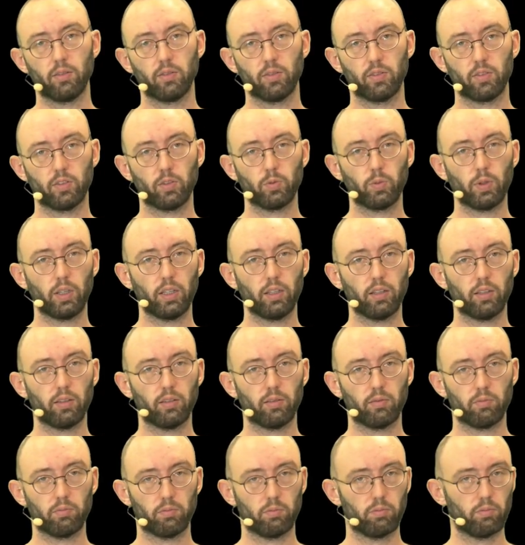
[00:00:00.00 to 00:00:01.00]
So we
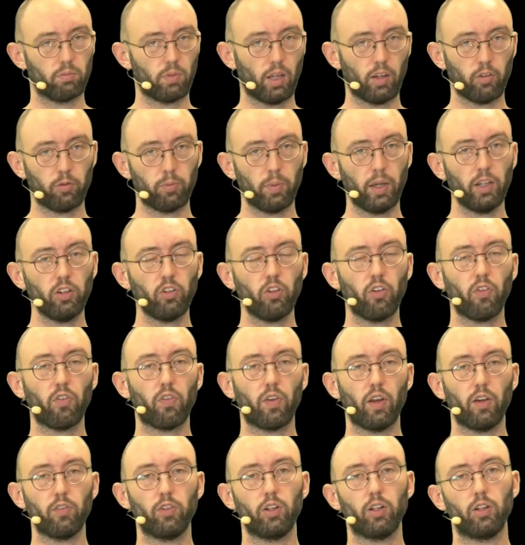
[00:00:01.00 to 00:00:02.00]
have mentioned
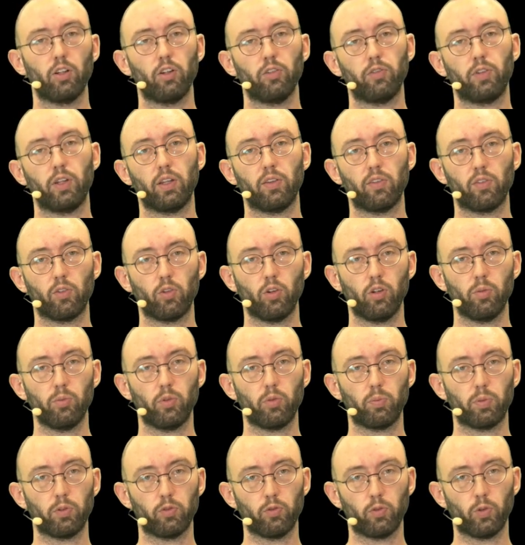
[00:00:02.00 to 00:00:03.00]
several of these
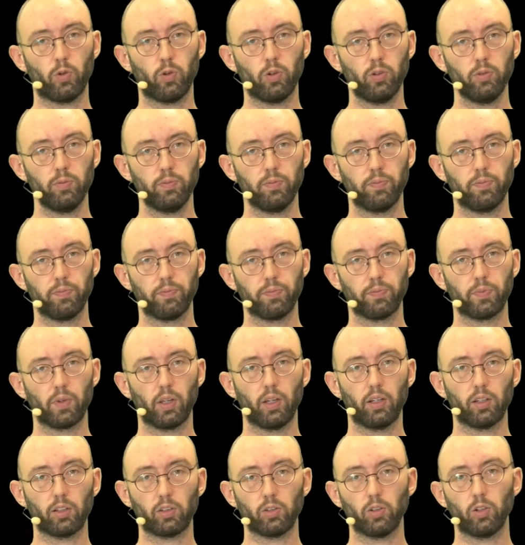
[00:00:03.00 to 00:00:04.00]
terms before
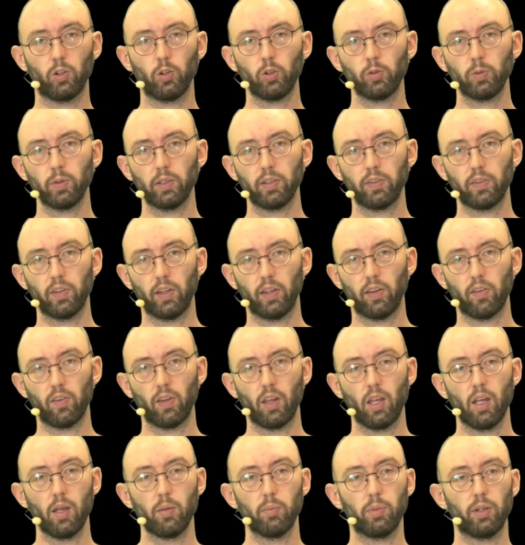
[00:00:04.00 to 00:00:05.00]
in a colloquial sense,
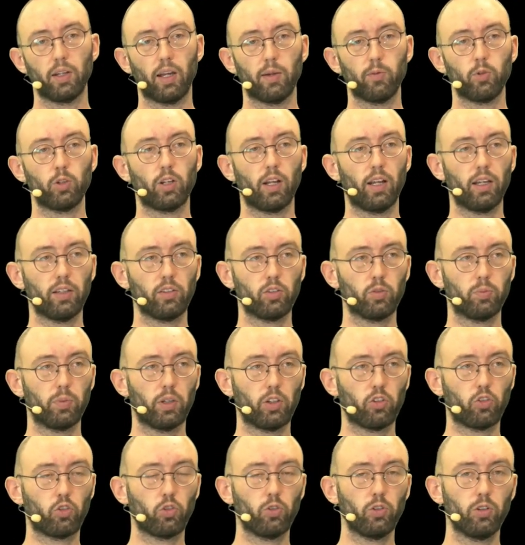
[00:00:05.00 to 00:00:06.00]
but I would like to
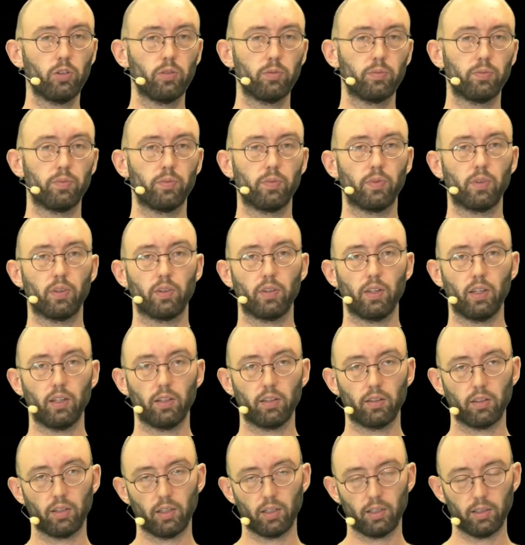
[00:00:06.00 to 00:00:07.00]
make sure that,
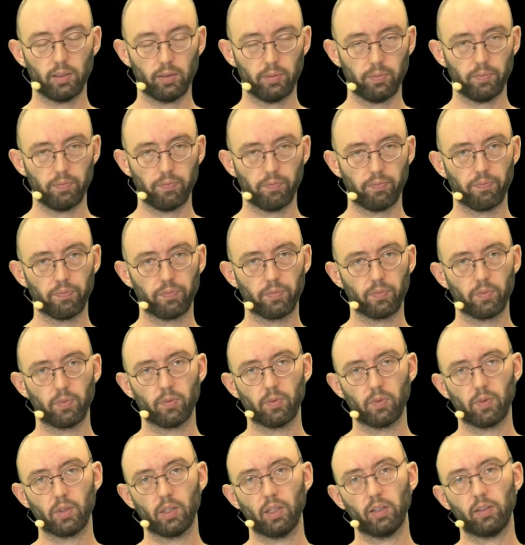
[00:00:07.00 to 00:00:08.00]

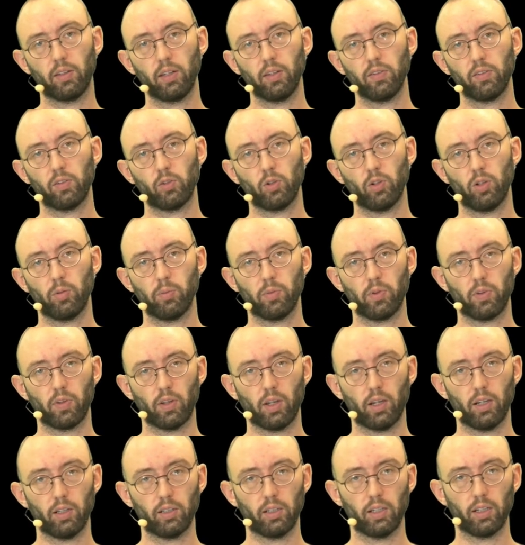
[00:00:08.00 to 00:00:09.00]
that these terms
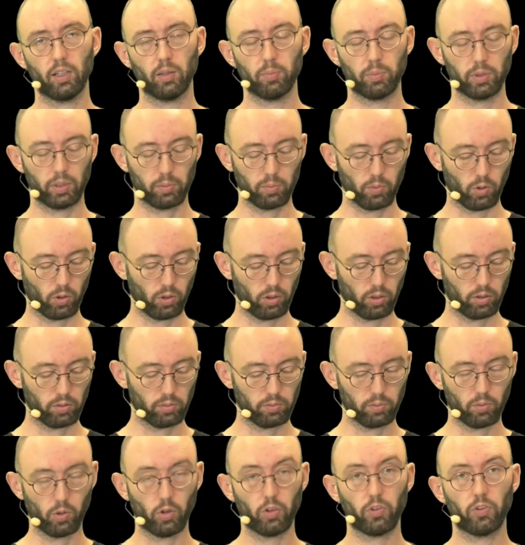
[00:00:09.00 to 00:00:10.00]
are a little bit
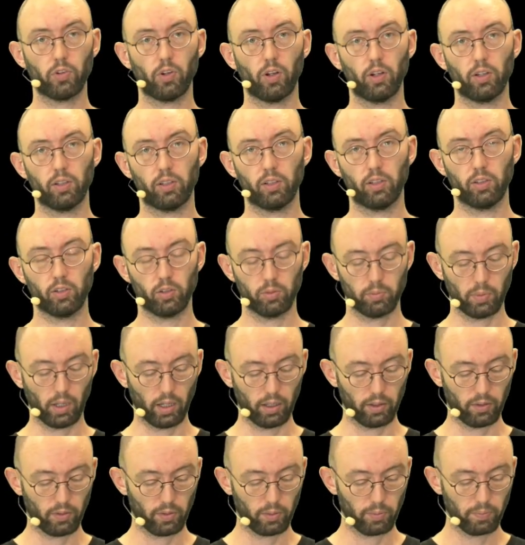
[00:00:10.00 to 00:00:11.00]
more solid in your
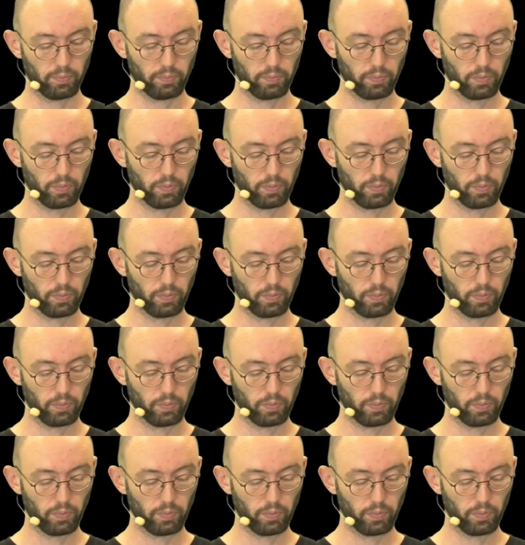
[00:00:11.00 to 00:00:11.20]
minds.